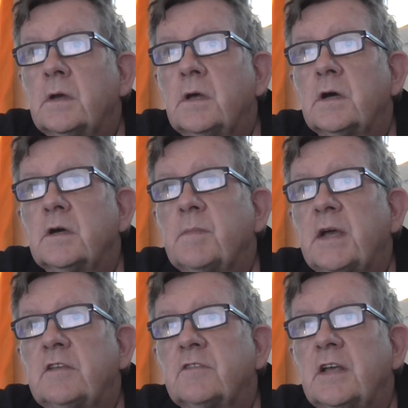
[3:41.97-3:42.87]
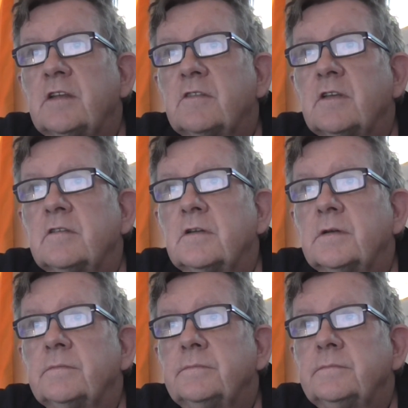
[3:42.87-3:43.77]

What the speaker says: It makes sense, doesn't it?